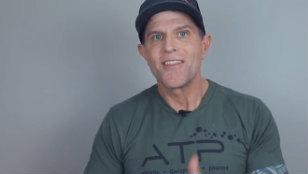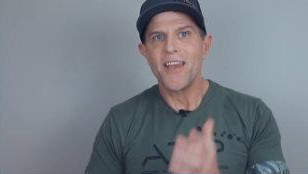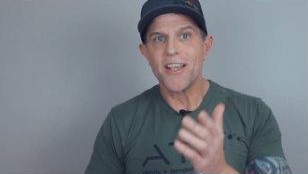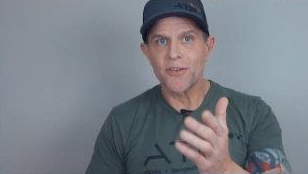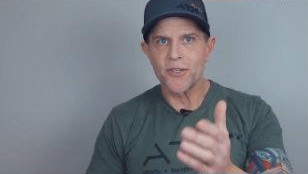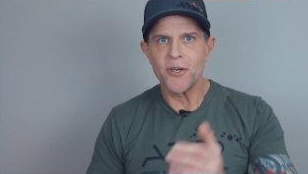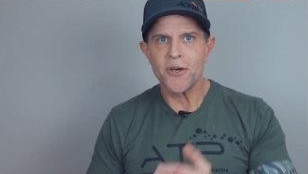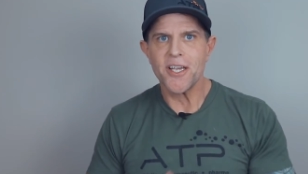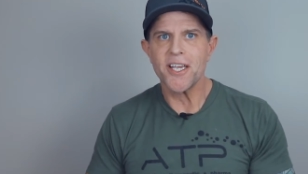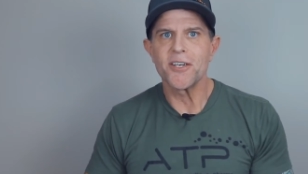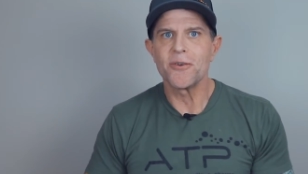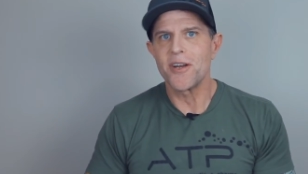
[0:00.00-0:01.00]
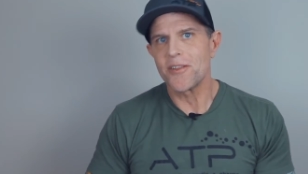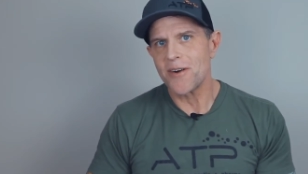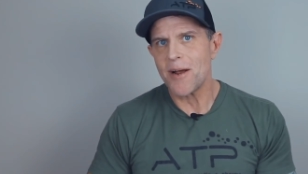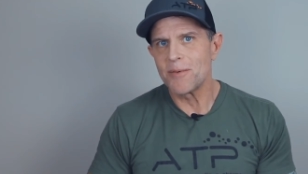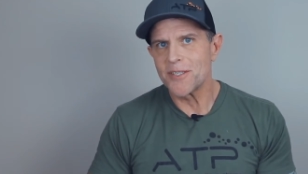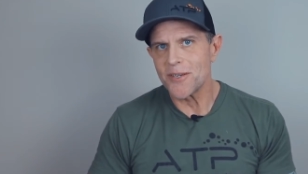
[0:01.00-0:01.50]
Thanks for tuning in to
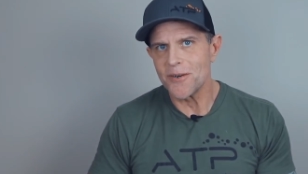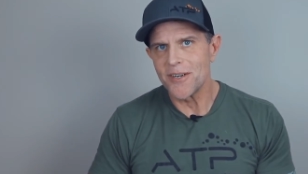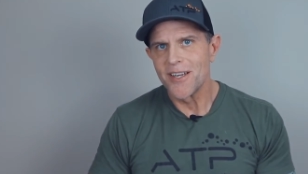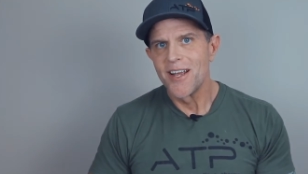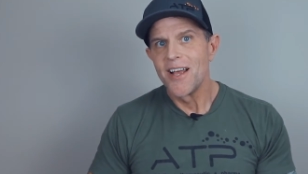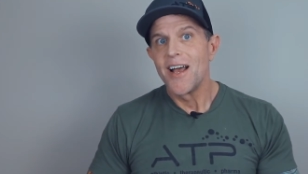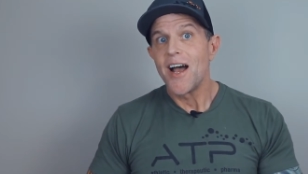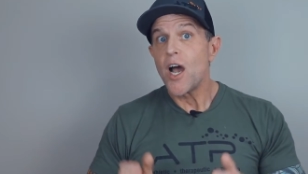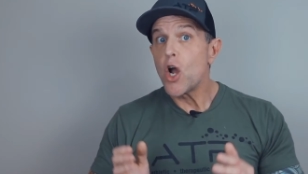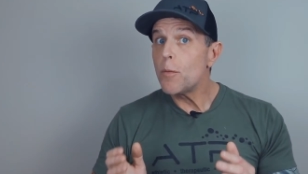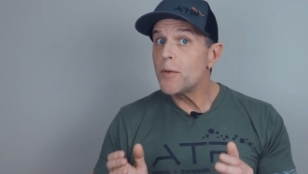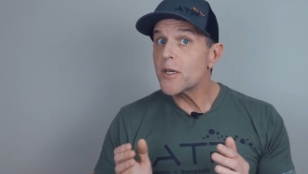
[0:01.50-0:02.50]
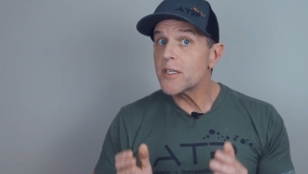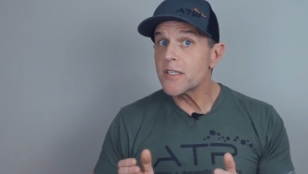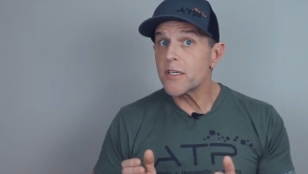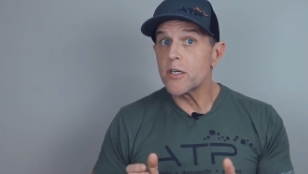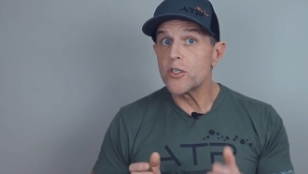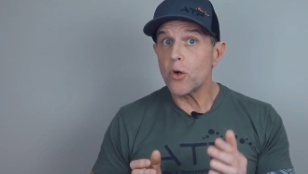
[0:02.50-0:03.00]
another episode. I hope you
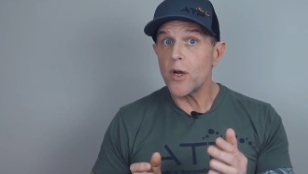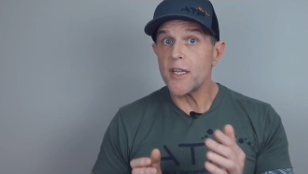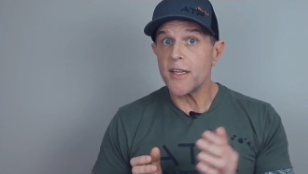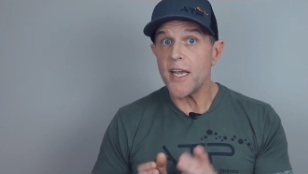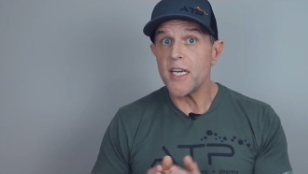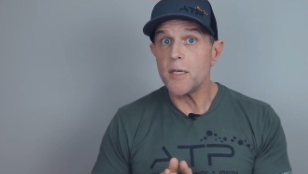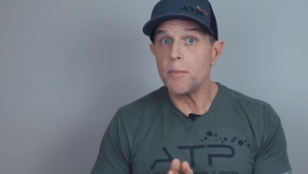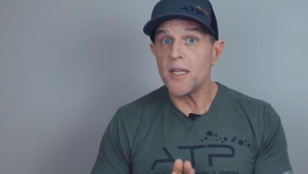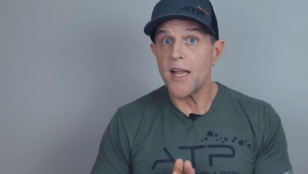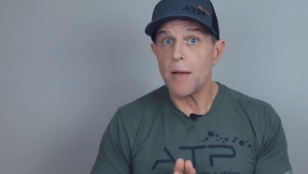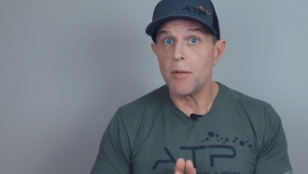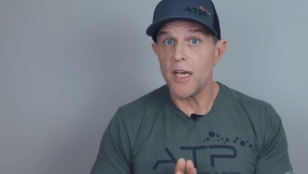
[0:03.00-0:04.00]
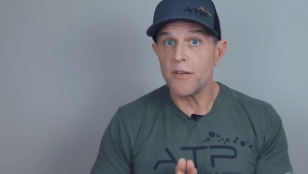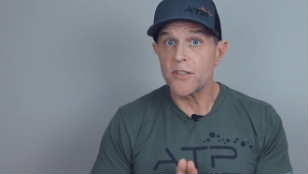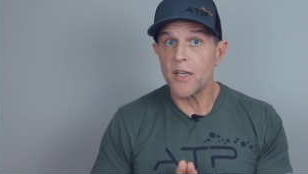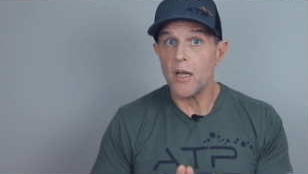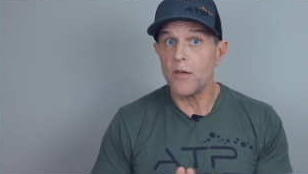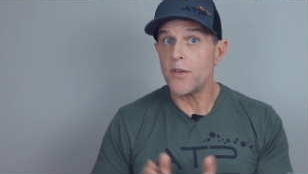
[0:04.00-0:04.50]
consider joining the A T P Lab
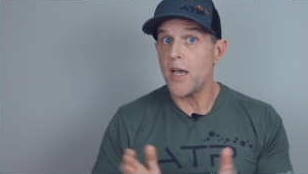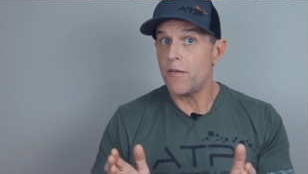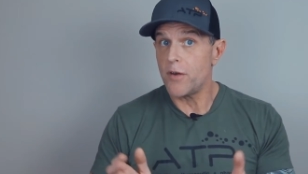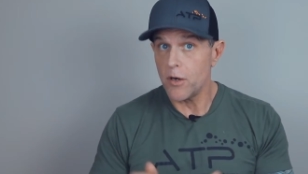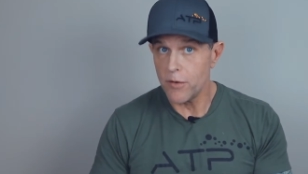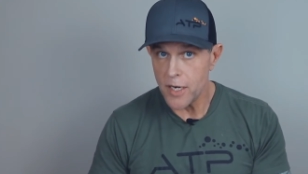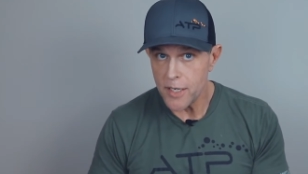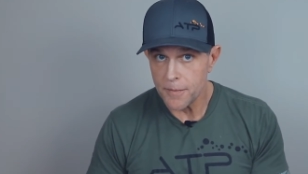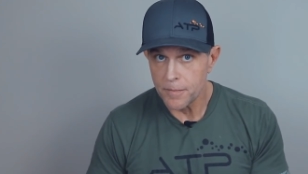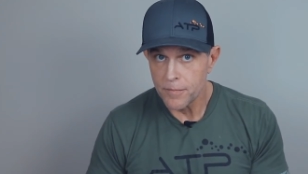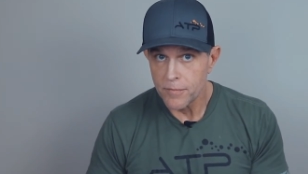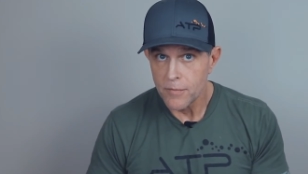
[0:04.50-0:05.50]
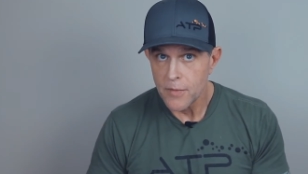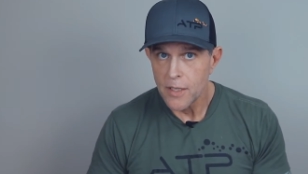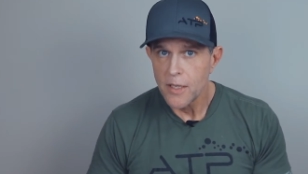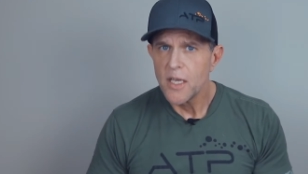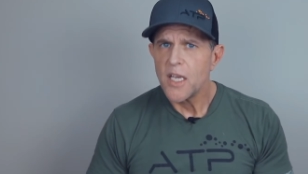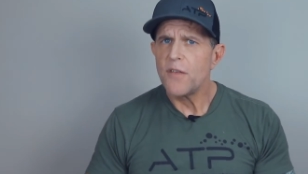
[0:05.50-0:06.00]
lifestyle if you haven't already.
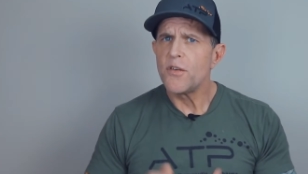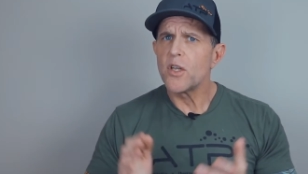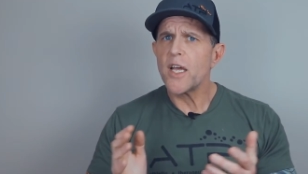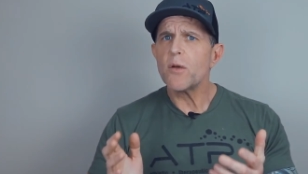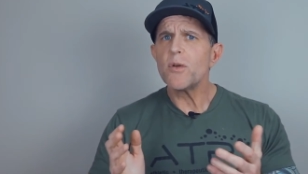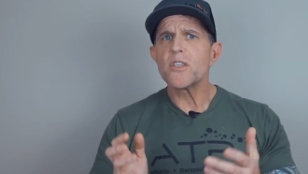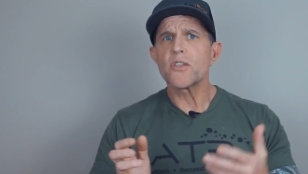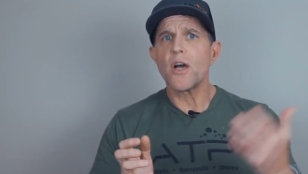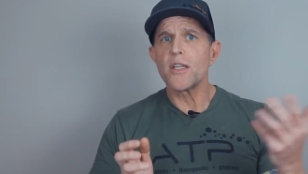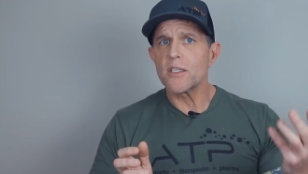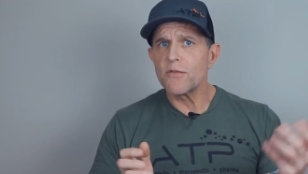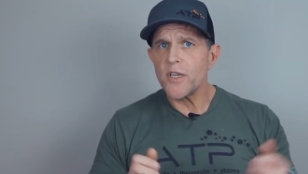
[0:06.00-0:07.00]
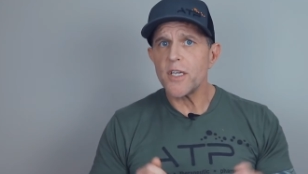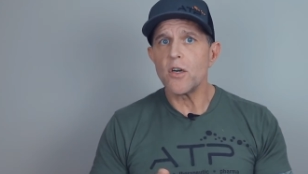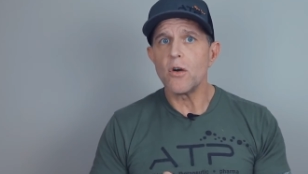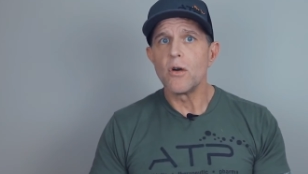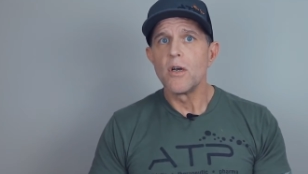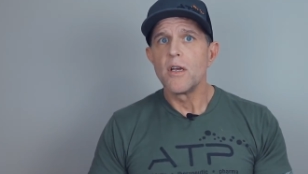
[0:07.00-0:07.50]
If you like what you saw in this
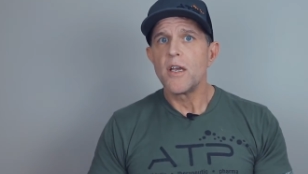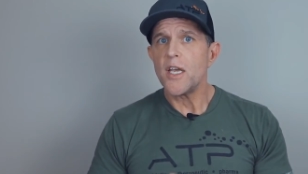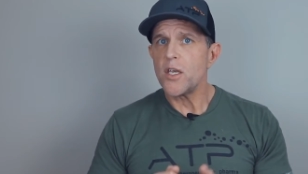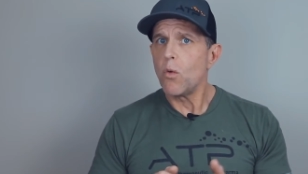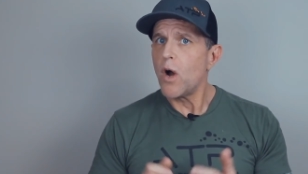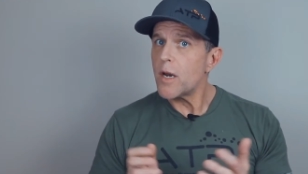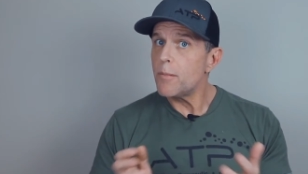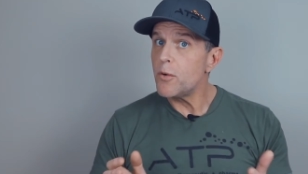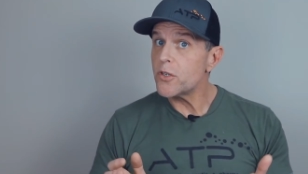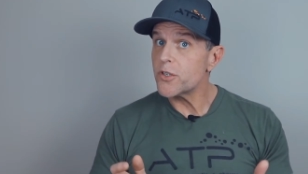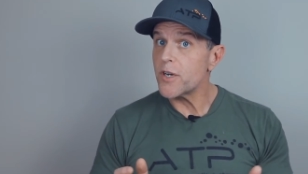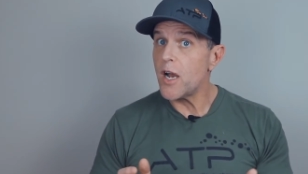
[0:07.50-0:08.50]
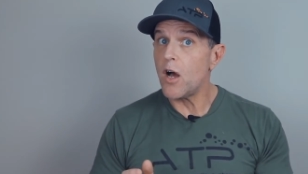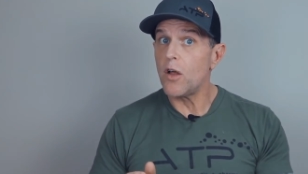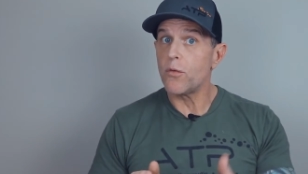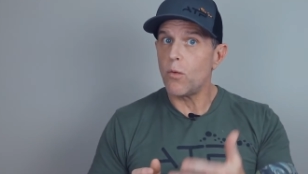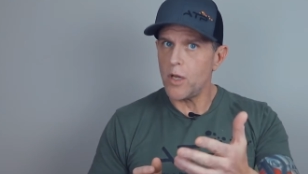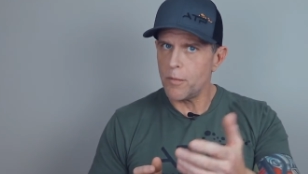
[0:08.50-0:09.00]
video and you want to boost your
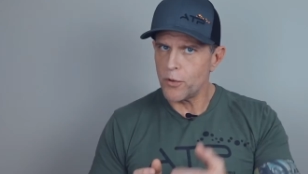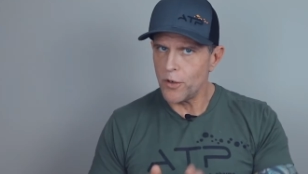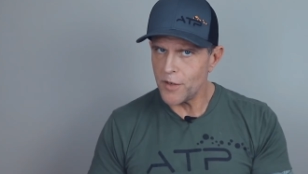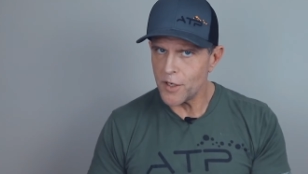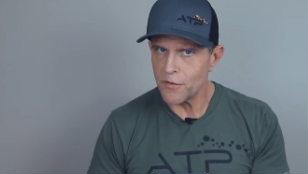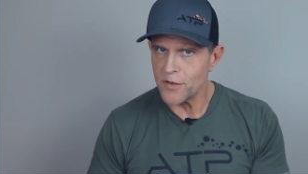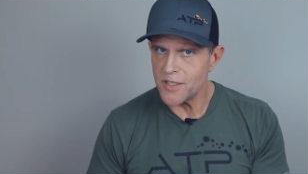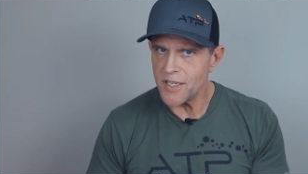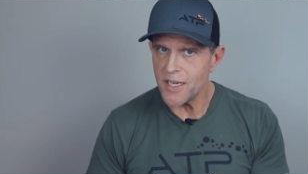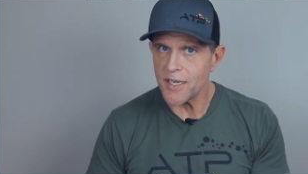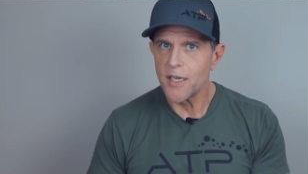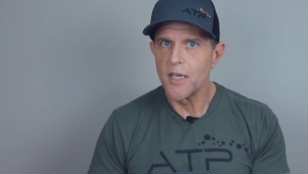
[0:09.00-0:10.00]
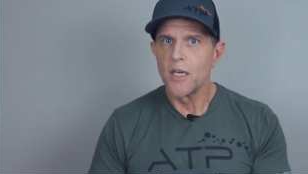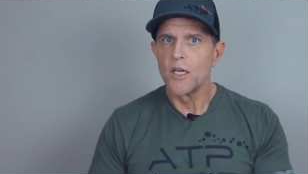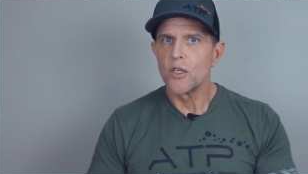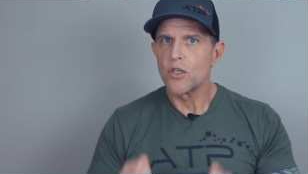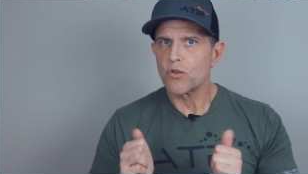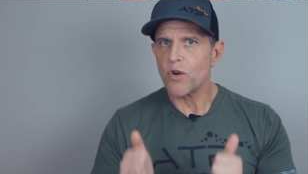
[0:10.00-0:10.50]
health while improving your physique,
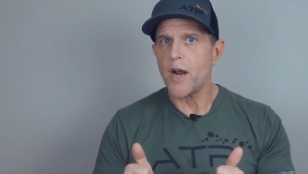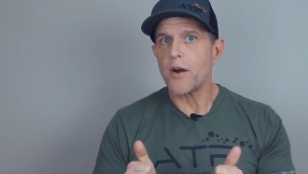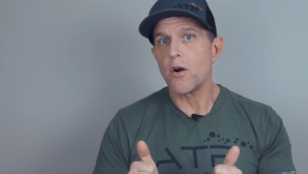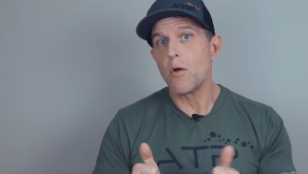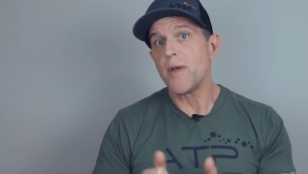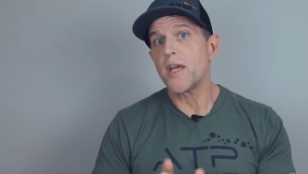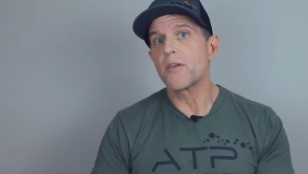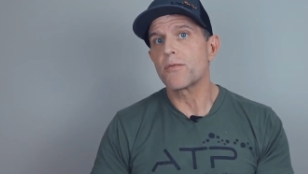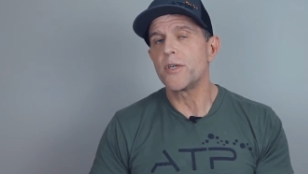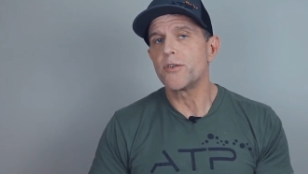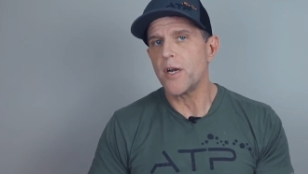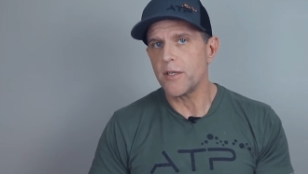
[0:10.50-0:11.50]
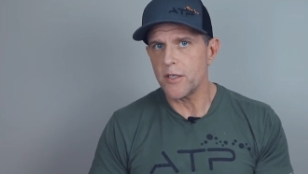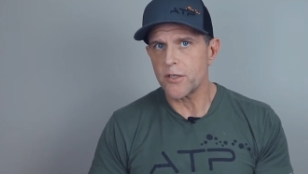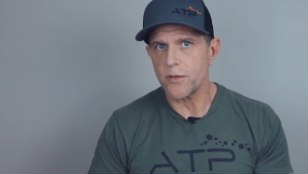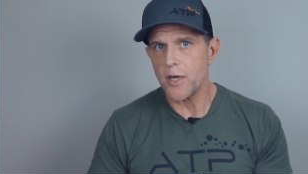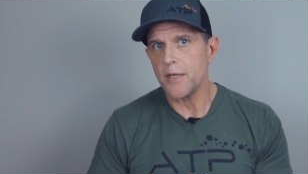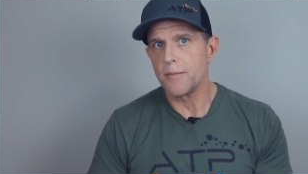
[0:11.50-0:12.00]
try our omega three
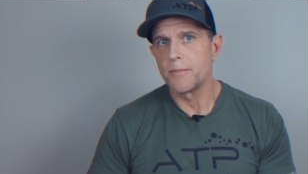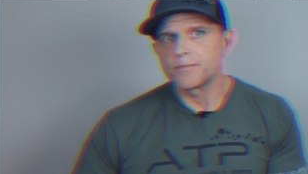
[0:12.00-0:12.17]
triglyceride.